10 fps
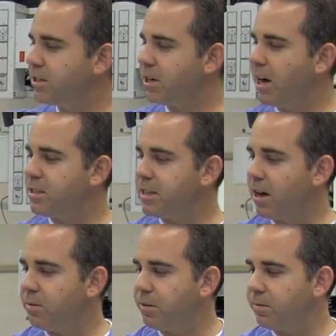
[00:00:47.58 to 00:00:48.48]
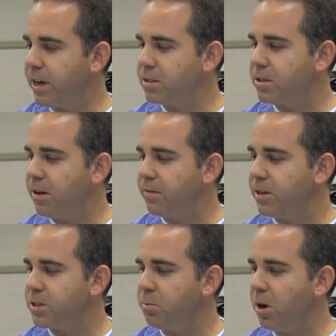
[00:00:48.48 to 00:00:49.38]
shines down and reflects off
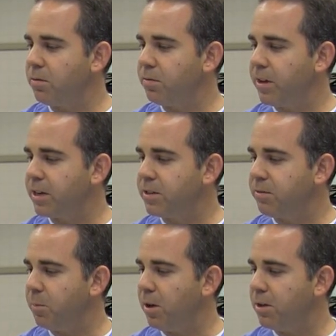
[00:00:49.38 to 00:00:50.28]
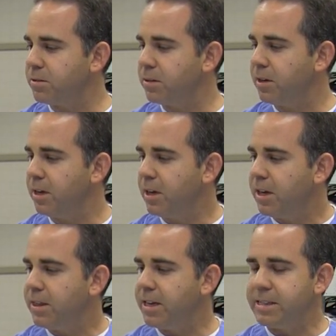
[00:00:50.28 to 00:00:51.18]
these small reflective balls.
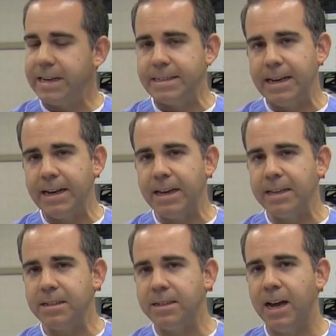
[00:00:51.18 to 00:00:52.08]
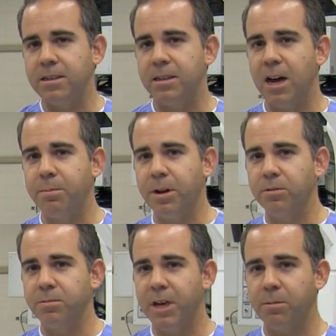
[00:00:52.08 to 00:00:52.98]
This antenna is attached to the
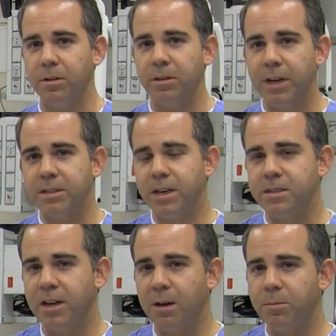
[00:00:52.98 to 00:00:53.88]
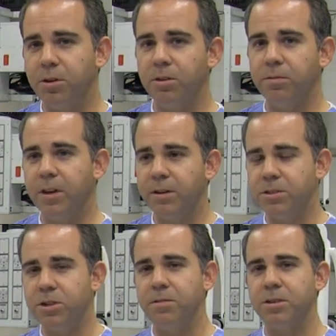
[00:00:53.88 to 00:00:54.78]
operating room table. It does not move. It
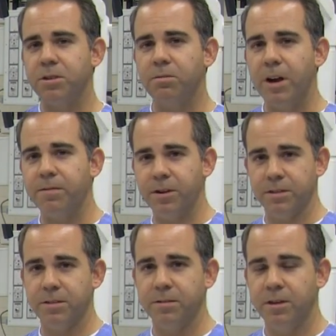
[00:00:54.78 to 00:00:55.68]
serves as a reference.